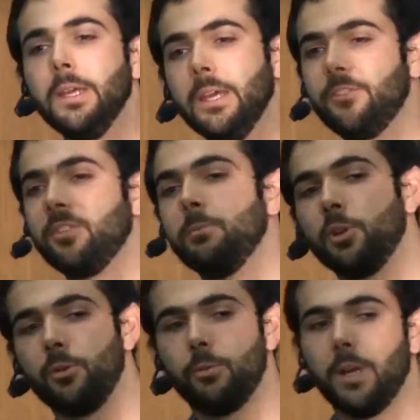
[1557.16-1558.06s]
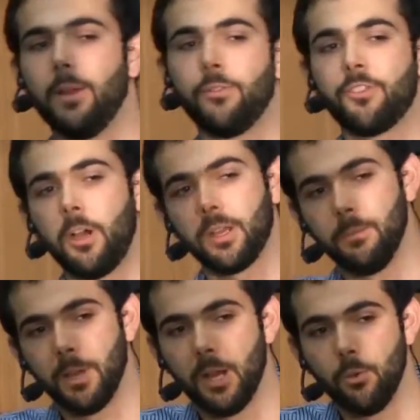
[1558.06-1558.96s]
it's similar to what I was talking
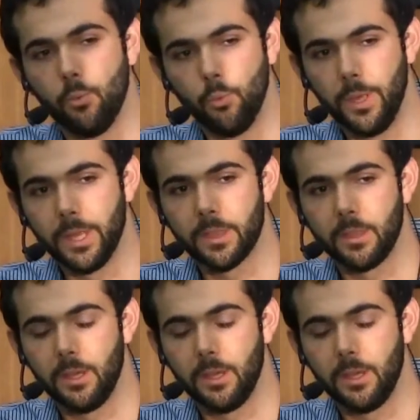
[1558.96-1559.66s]
about with